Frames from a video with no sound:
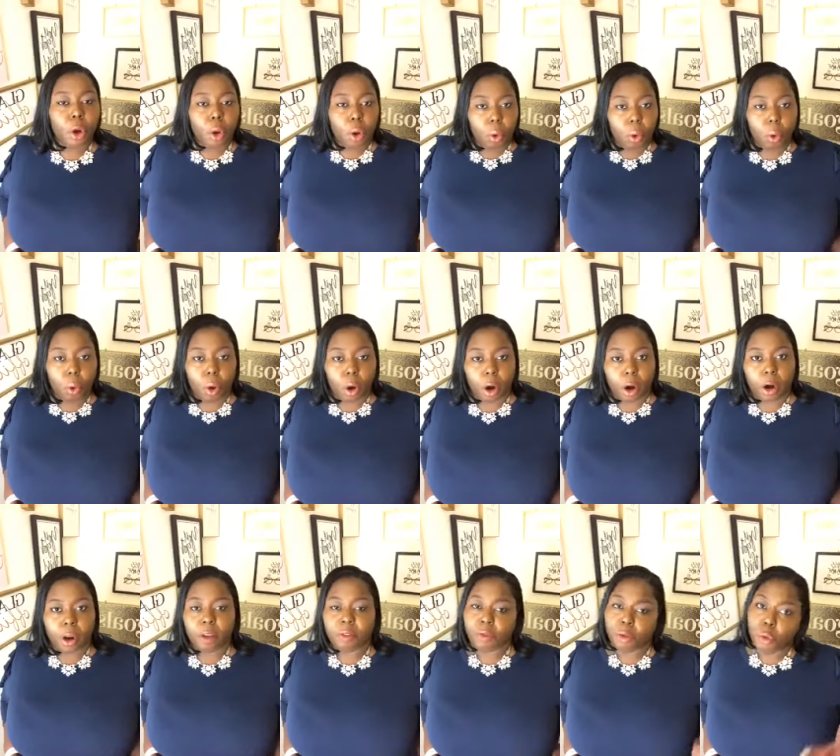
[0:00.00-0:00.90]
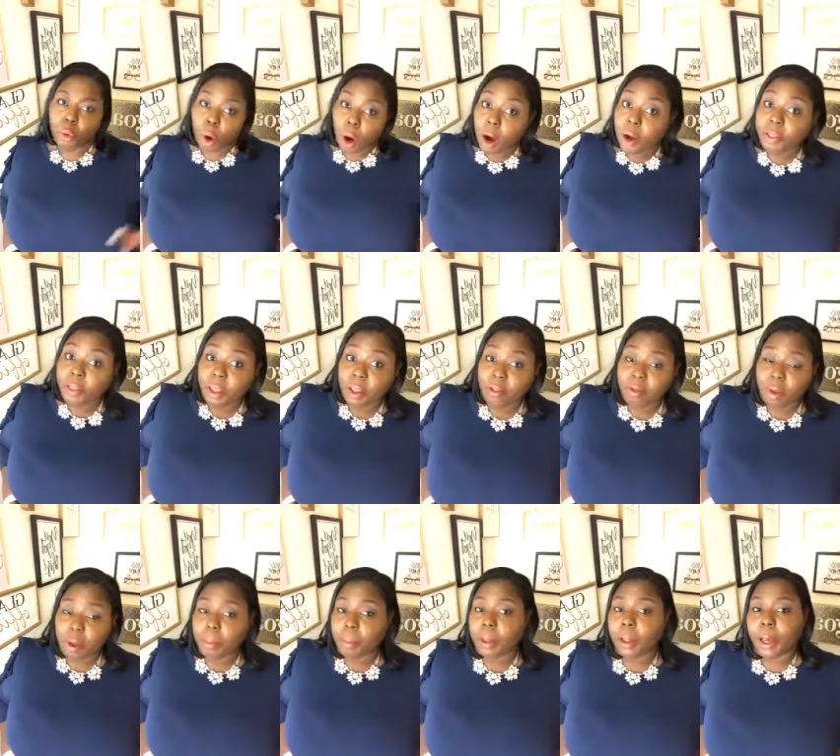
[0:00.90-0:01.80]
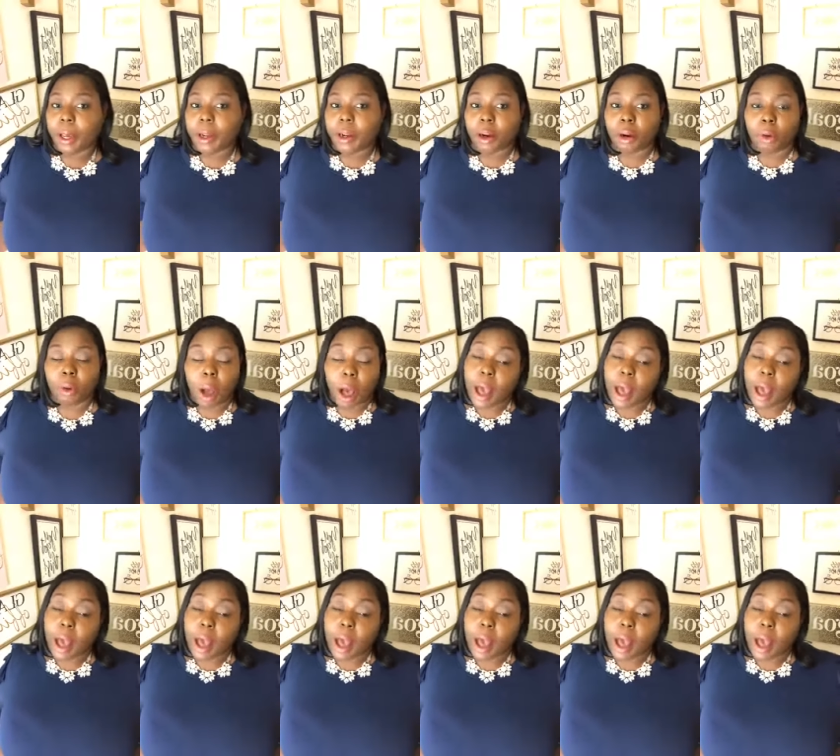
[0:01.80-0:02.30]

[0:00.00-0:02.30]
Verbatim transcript: or if you are the event planner,